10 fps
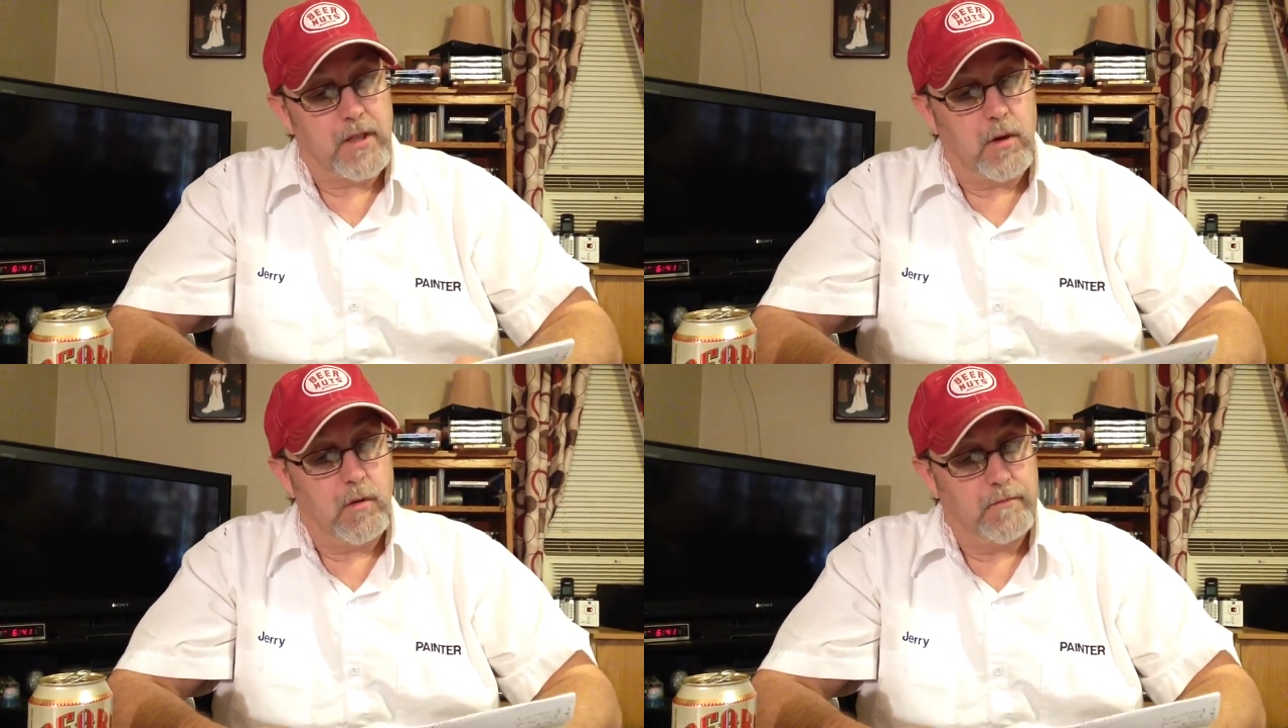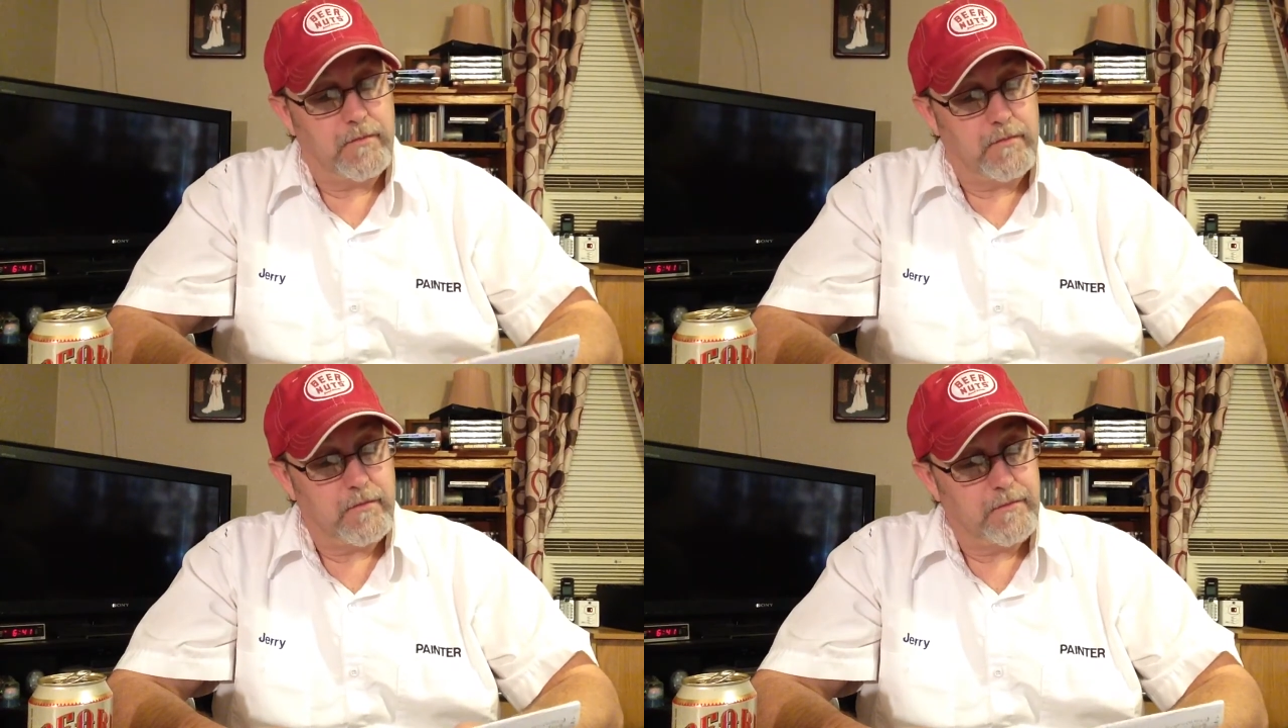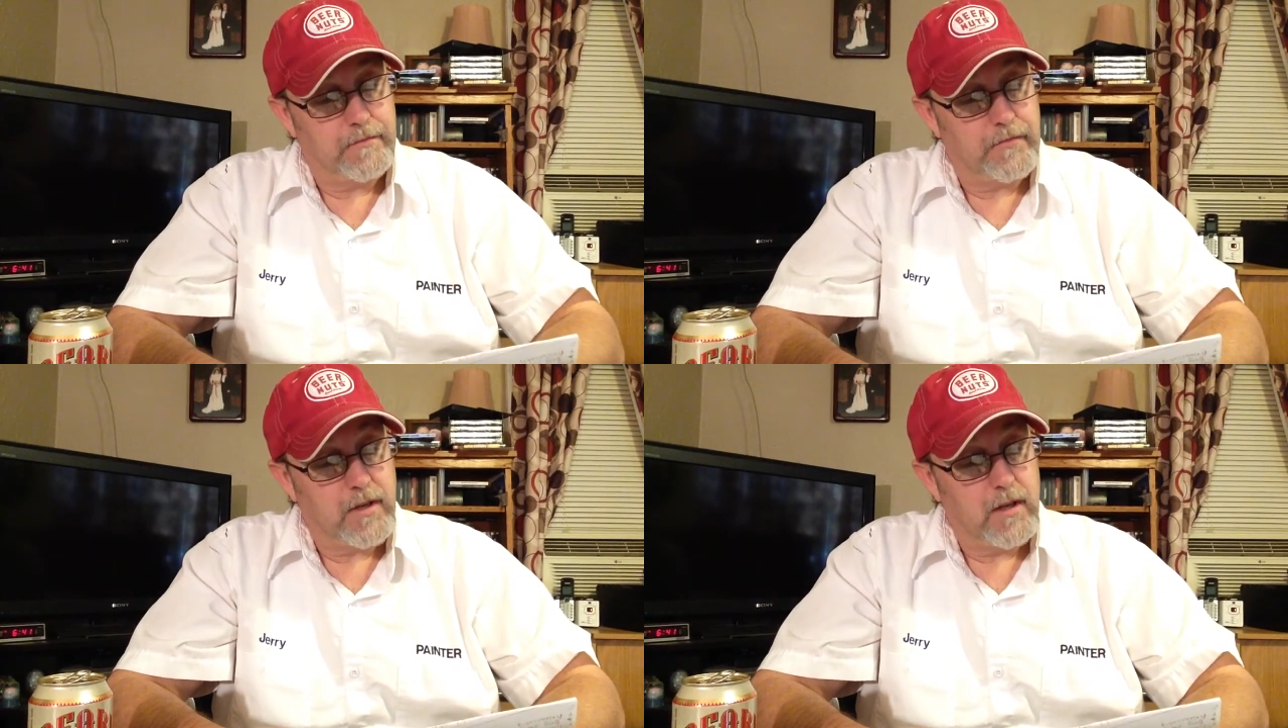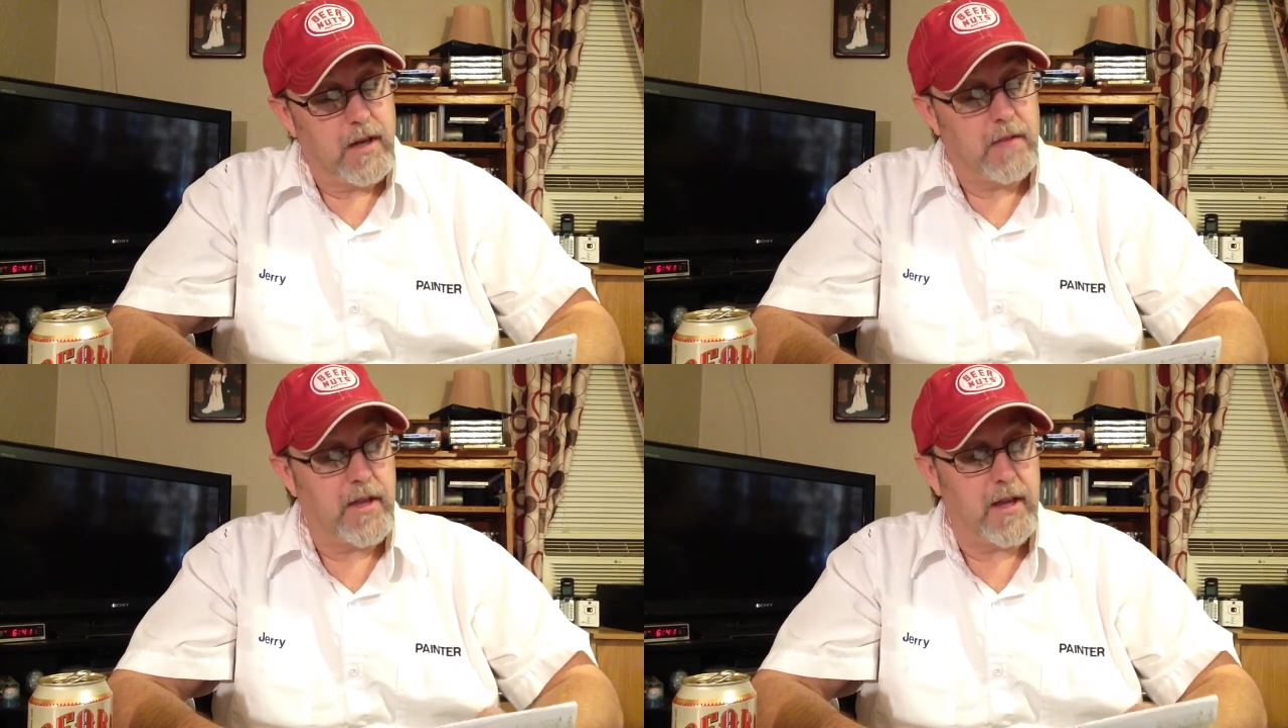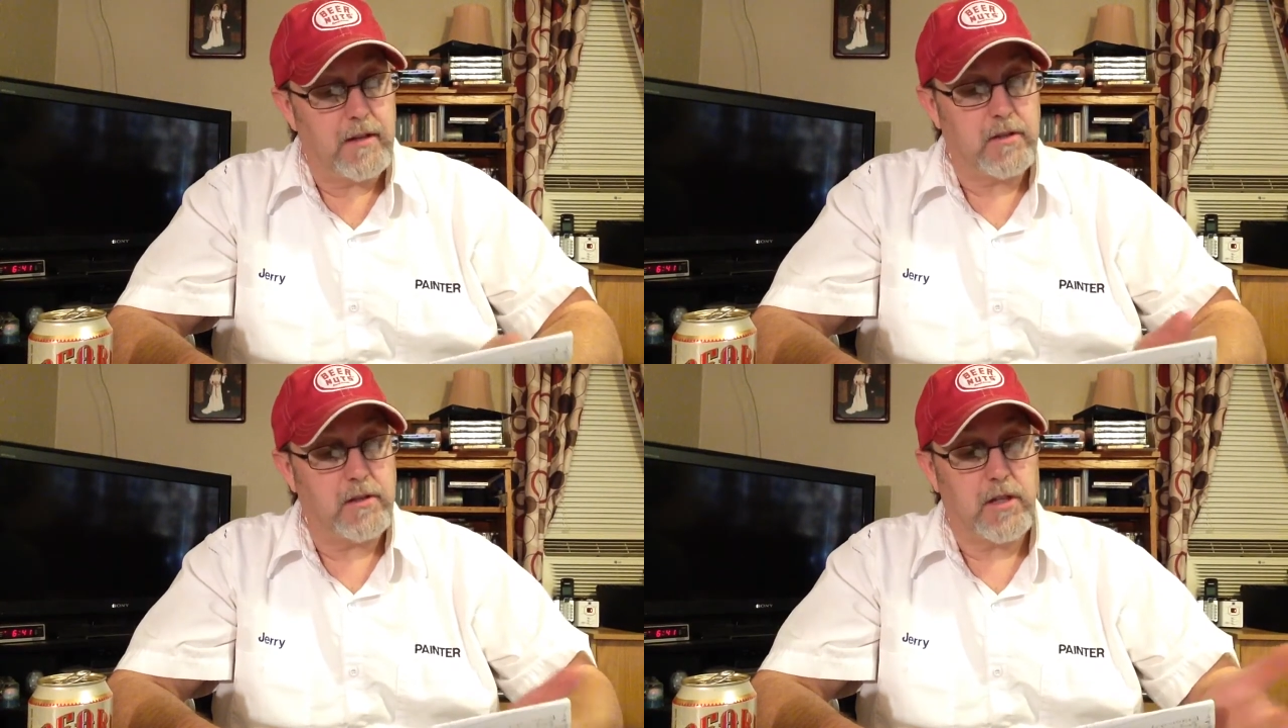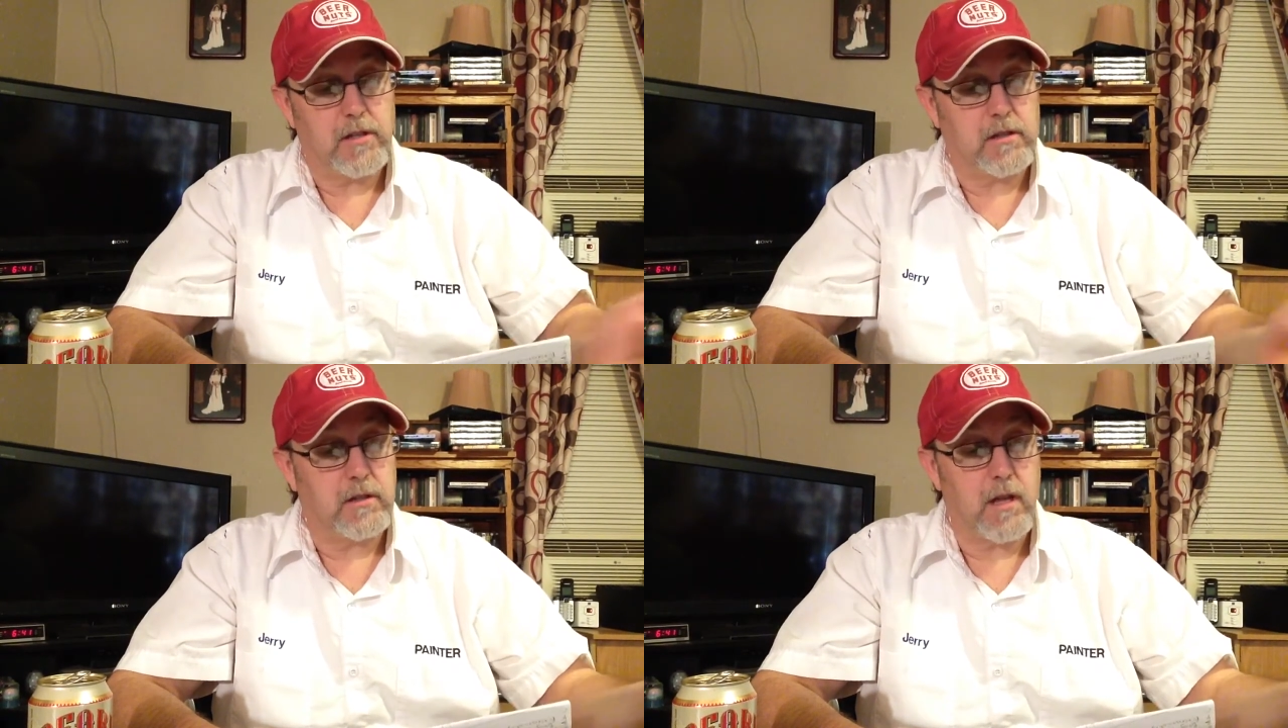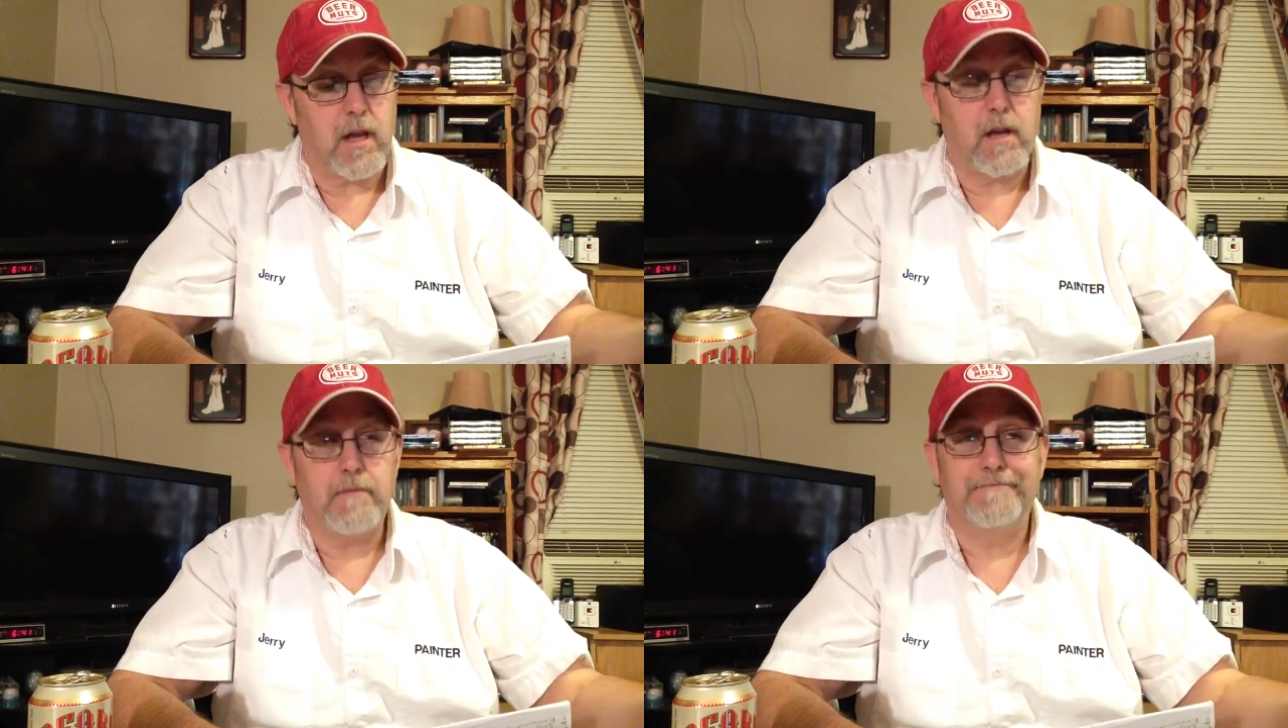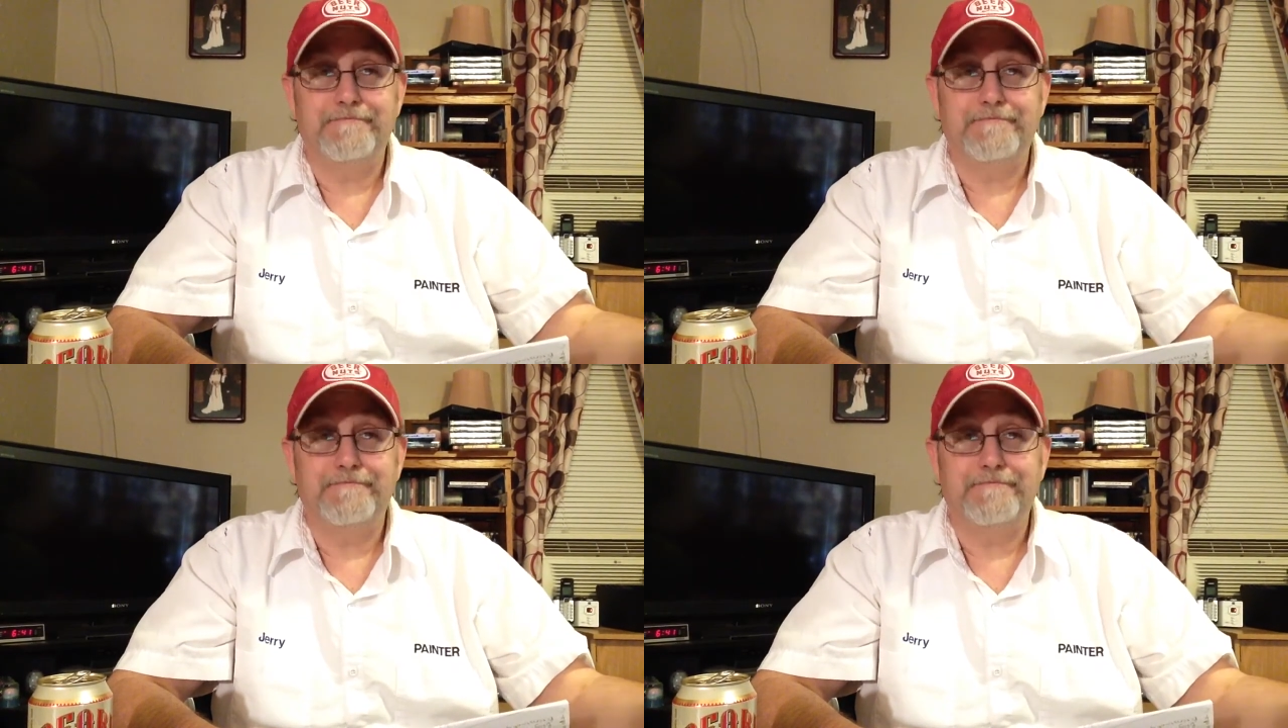so, and then just uh,